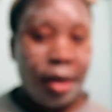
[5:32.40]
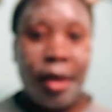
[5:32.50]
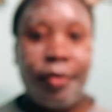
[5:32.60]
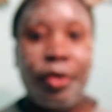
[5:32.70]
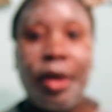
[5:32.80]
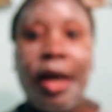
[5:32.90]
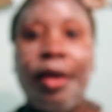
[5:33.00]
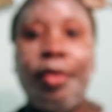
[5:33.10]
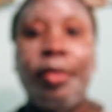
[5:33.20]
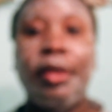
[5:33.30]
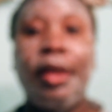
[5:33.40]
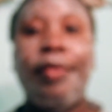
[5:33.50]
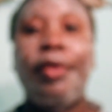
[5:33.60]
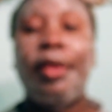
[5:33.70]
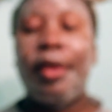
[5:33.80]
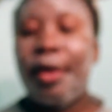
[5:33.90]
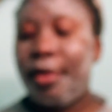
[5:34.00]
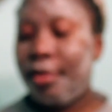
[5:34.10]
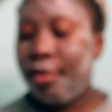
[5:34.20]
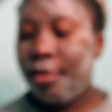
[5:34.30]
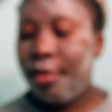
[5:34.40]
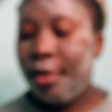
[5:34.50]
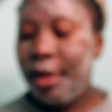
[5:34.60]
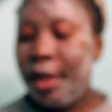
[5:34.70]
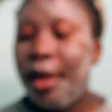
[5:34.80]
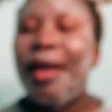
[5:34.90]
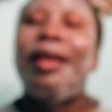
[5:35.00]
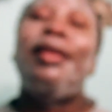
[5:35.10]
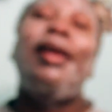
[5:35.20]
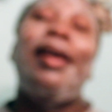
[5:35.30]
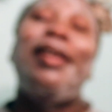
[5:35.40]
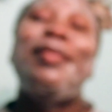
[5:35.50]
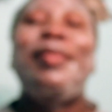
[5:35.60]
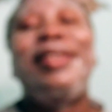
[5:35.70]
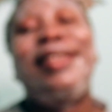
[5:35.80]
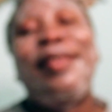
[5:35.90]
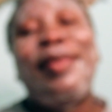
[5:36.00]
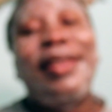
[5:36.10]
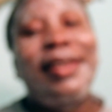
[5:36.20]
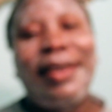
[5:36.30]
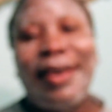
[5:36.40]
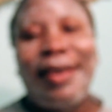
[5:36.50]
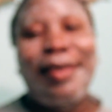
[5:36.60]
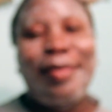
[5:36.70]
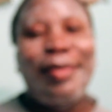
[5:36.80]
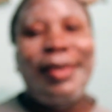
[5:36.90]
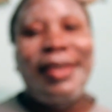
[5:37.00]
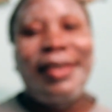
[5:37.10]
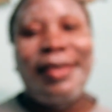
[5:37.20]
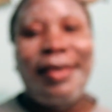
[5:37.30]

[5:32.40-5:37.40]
I've tried almost everything. Almost everything I can afford.